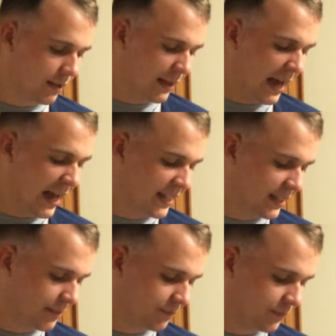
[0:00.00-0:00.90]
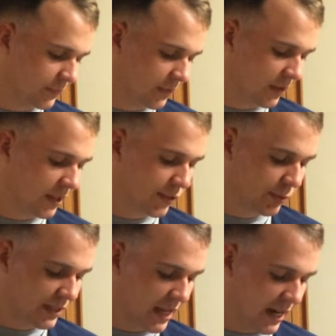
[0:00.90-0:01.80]
that this
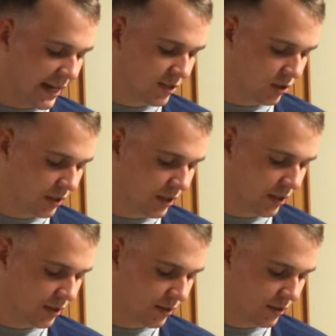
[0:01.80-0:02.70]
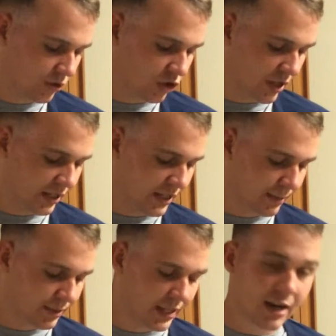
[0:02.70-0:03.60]
was not actually Johnny
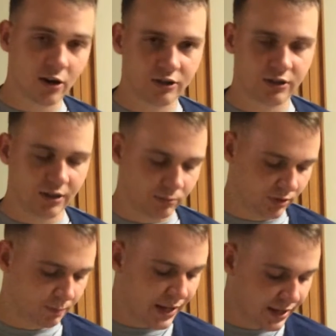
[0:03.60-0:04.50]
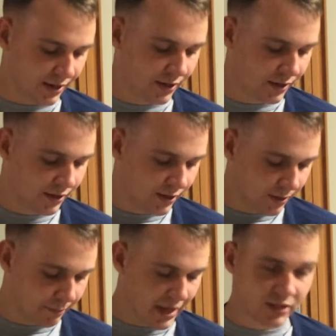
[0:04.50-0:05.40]
Depp's character, it was PINN
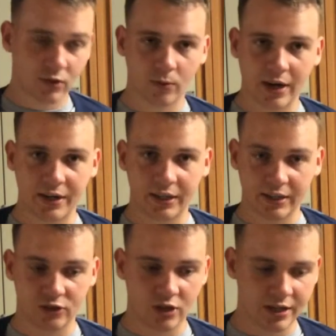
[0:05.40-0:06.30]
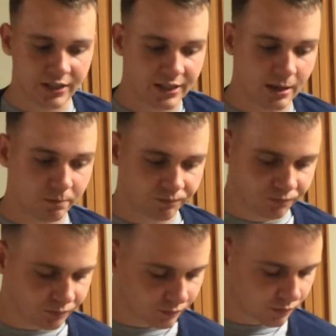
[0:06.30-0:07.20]
masquerading as Johnny Depp.
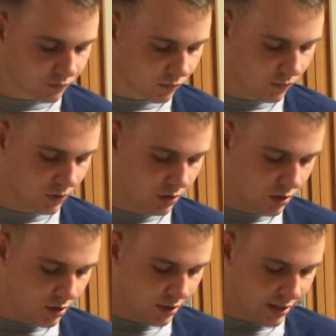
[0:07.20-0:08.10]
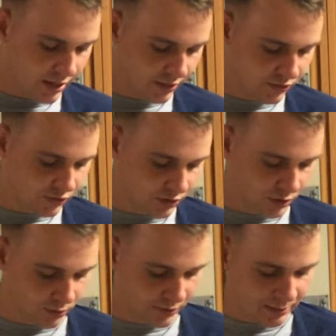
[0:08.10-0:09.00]
And
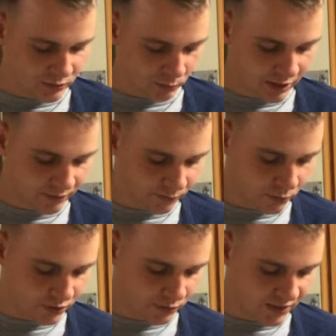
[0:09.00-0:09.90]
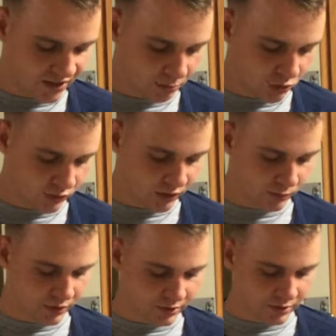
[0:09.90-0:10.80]
so that was reinforced throughout the movie
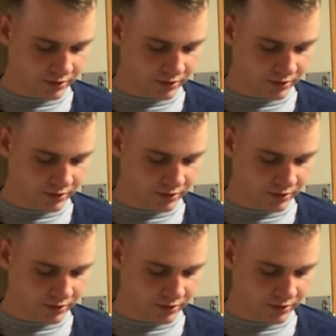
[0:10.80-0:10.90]
with